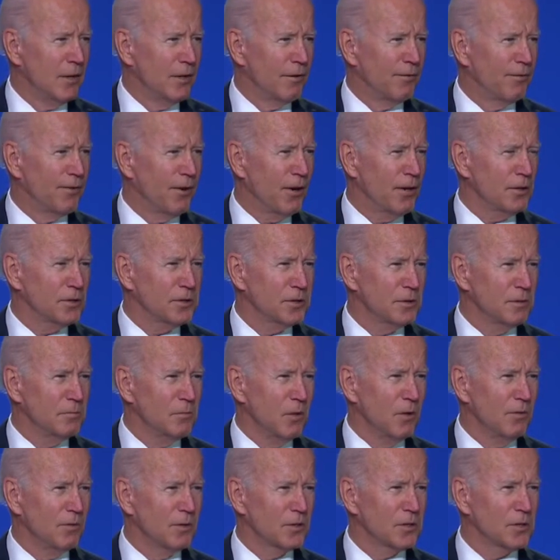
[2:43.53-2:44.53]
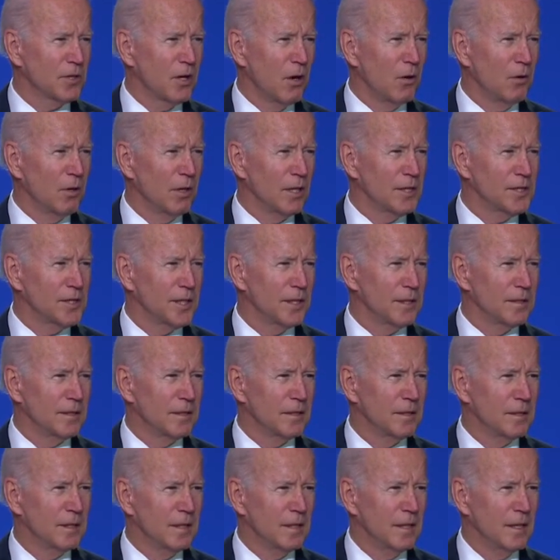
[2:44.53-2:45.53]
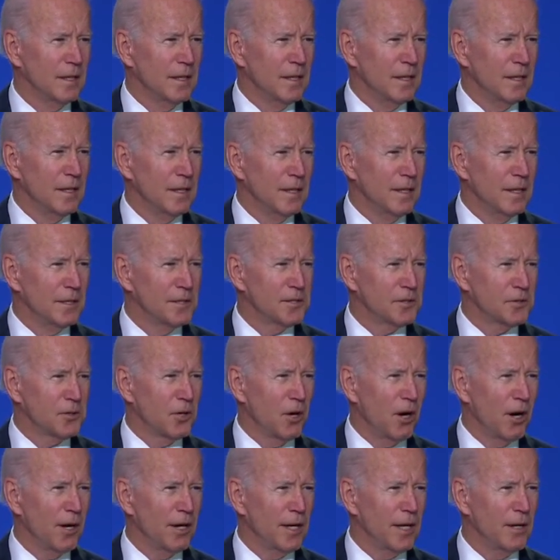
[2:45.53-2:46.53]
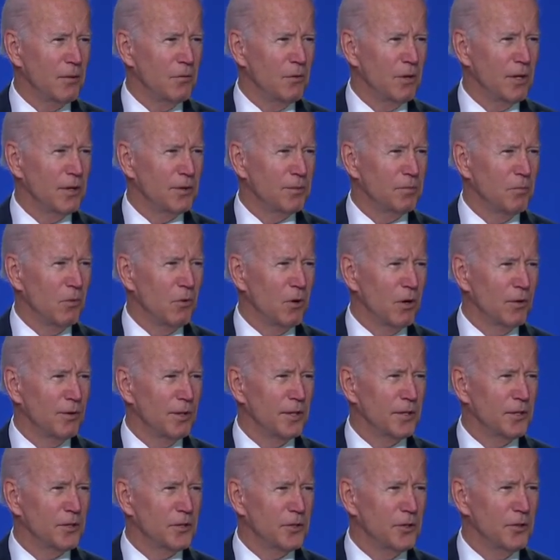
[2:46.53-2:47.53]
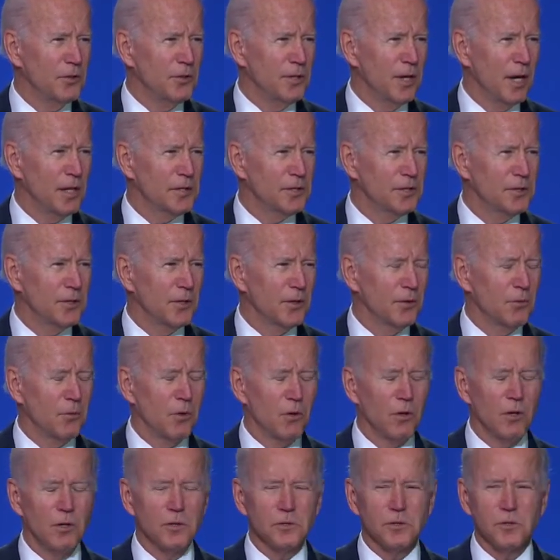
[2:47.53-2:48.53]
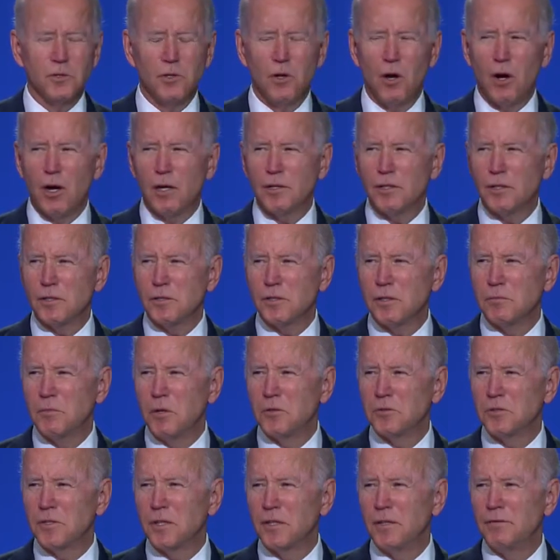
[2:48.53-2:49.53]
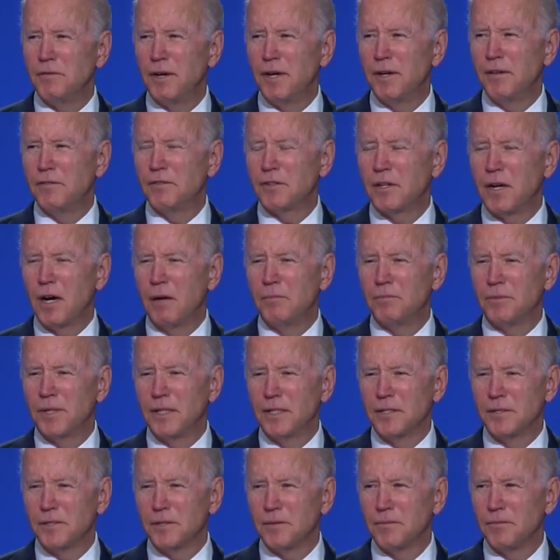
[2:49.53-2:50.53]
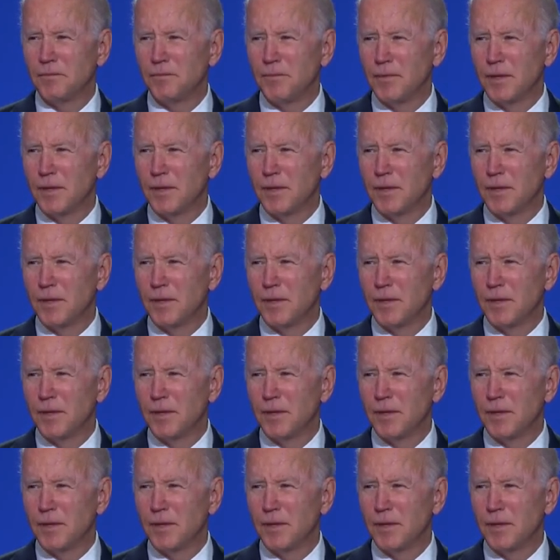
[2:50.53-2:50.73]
The First Movers Coalition is starting with more than 24 of the world's largest and most innovative companies.